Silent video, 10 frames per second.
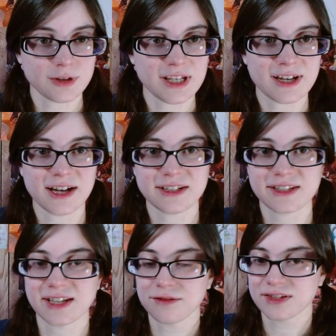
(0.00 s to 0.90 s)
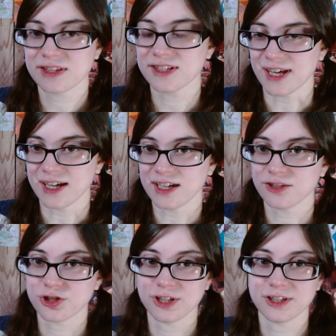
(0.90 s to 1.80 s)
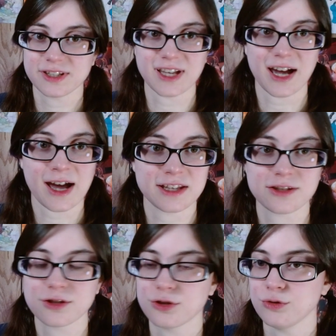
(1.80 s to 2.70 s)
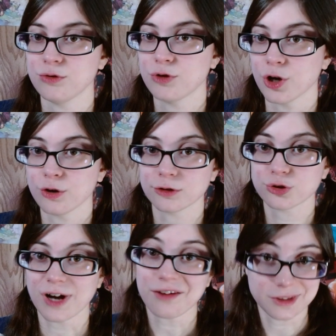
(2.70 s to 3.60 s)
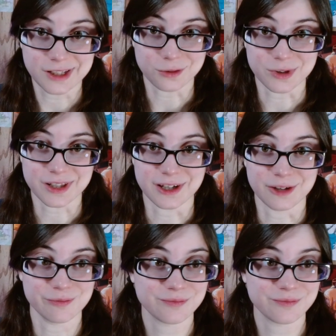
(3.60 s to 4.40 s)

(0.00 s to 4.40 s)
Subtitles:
he kind of saves the day, and she decides to go traveling with him.